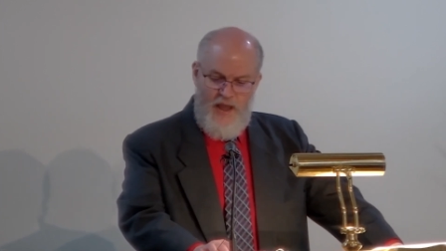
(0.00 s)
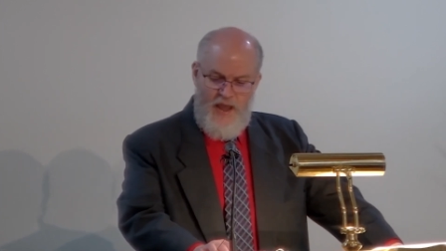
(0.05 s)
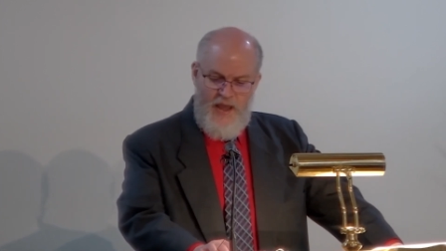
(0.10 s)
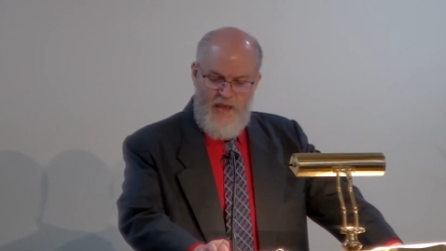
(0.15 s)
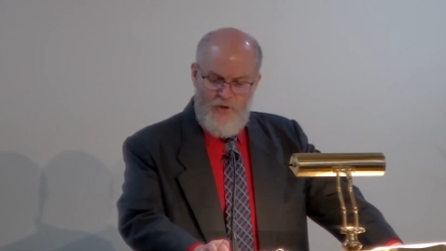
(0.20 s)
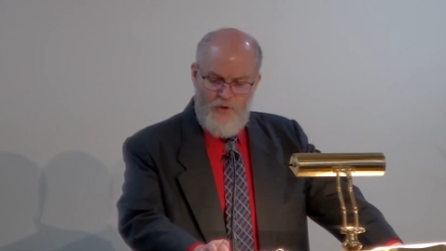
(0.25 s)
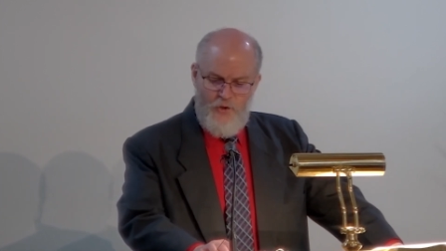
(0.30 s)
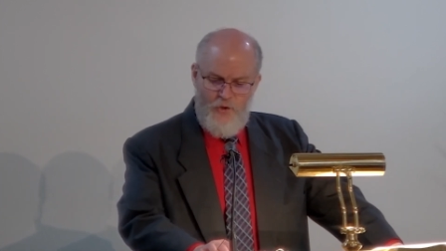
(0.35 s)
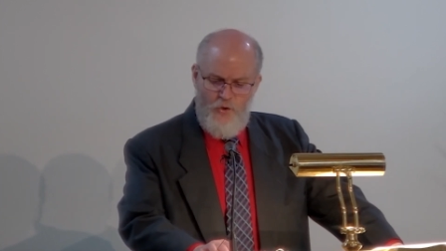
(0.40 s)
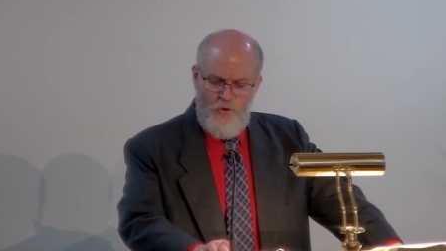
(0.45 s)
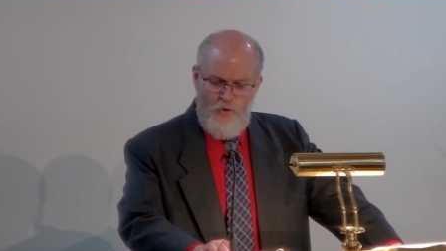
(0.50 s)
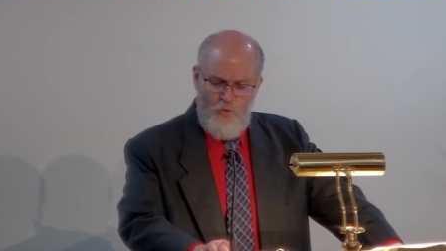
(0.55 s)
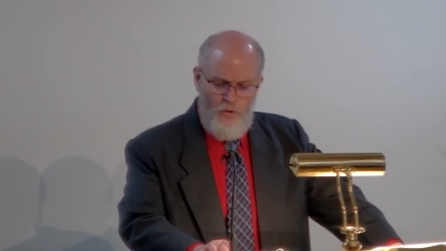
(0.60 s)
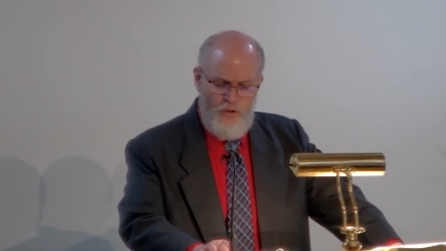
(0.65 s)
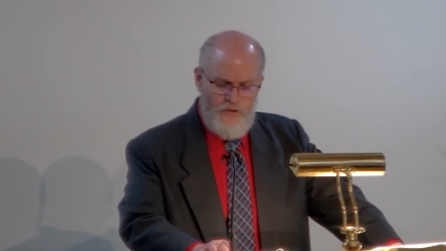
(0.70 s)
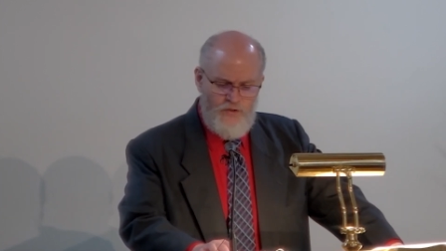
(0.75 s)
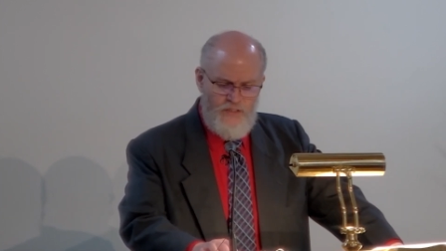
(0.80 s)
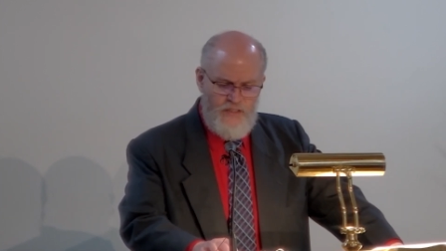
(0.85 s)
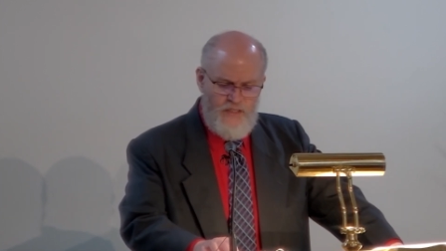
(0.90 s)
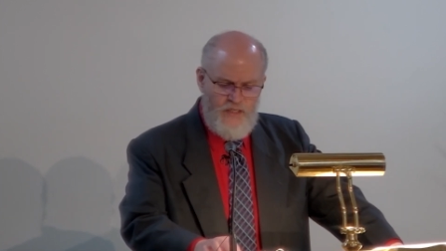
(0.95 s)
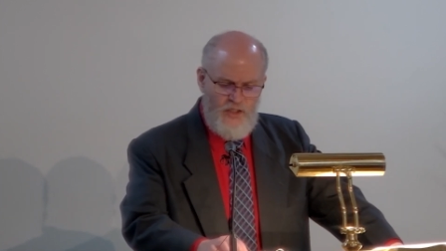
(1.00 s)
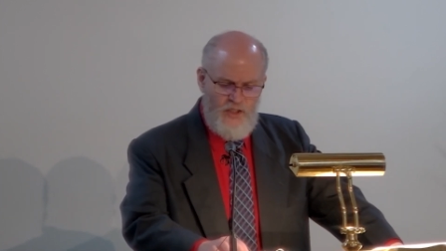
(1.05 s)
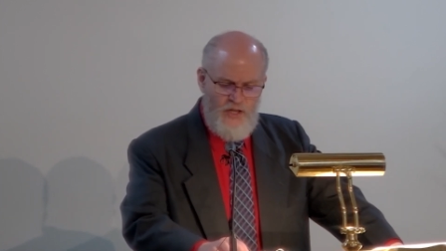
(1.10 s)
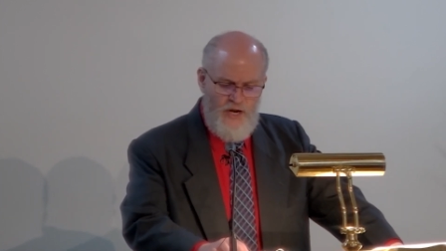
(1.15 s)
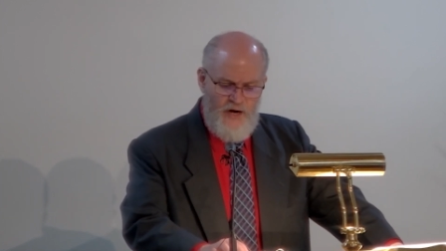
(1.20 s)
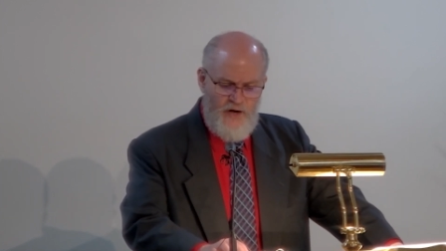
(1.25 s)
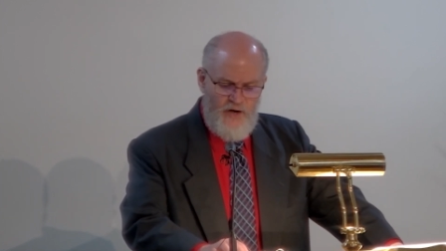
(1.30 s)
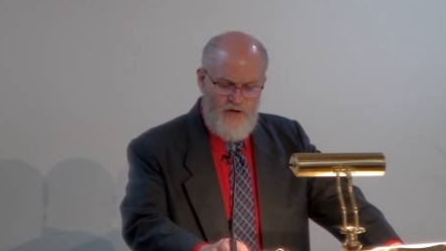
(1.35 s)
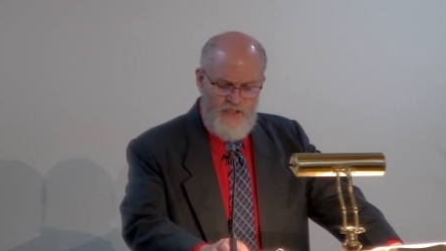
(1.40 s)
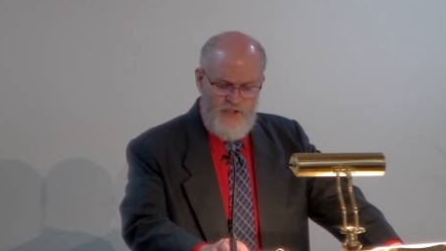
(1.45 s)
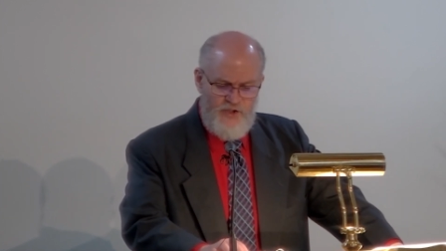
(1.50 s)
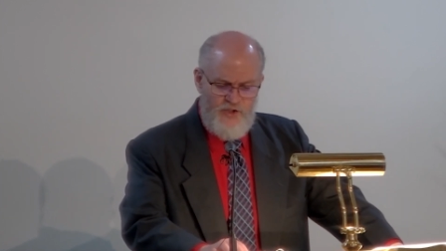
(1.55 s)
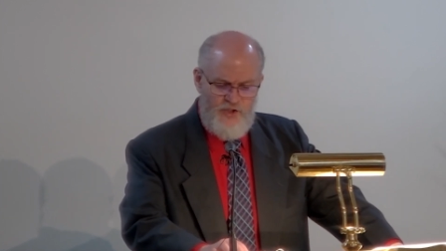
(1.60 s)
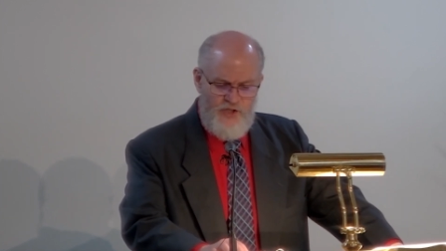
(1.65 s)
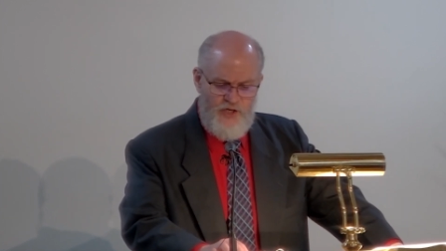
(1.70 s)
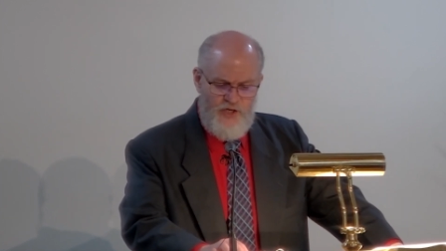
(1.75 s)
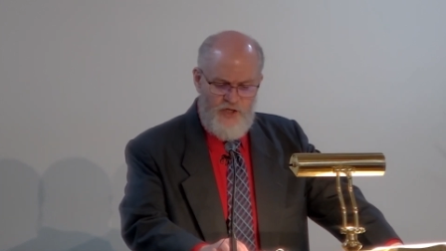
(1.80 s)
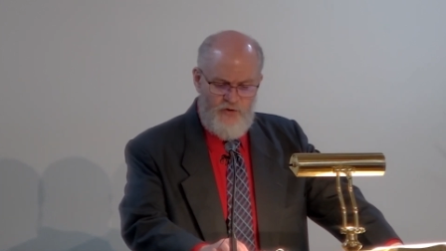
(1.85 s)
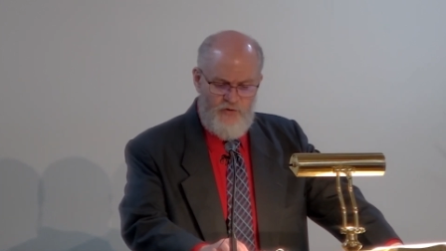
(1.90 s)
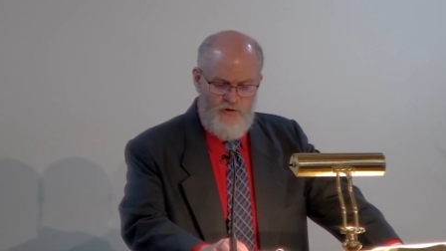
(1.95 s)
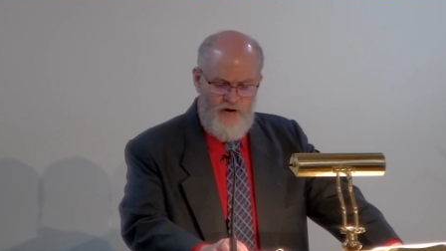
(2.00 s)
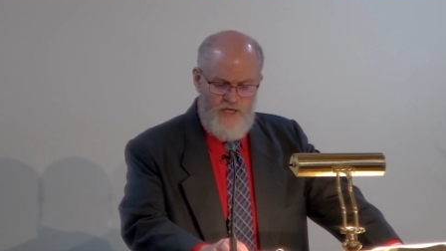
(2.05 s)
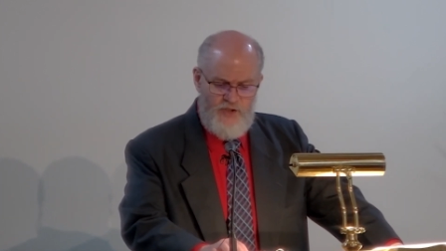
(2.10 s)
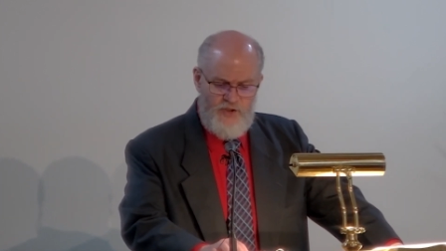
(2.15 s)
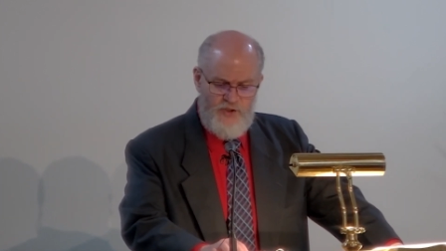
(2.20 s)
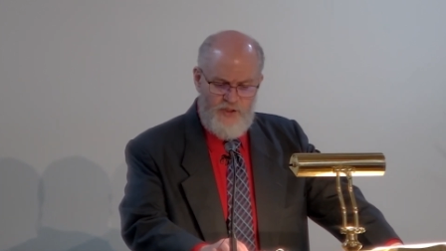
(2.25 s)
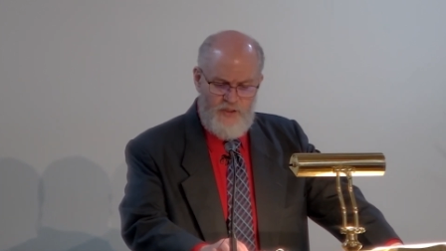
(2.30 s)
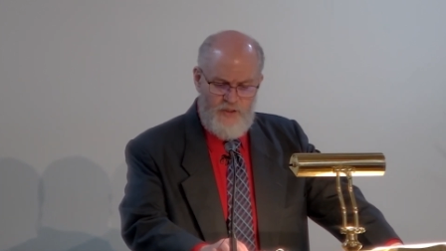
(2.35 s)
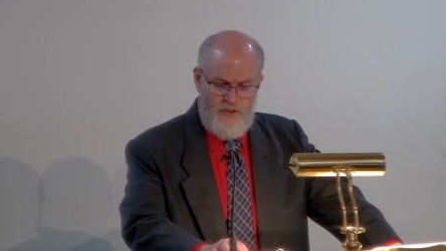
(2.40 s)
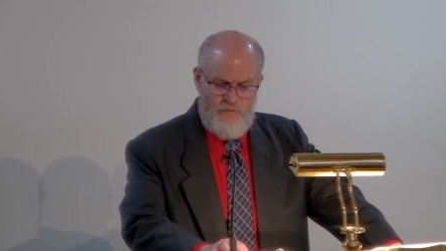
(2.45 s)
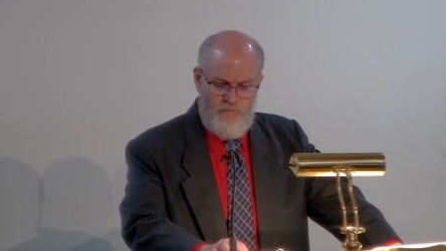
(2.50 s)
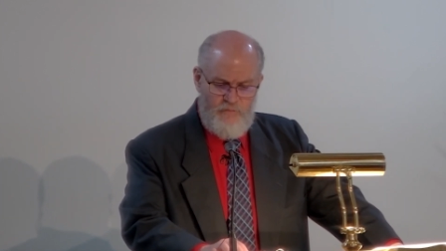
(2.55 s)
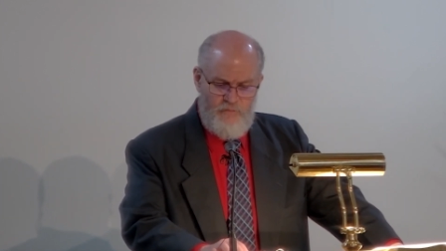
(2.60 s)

And who will declare his generation?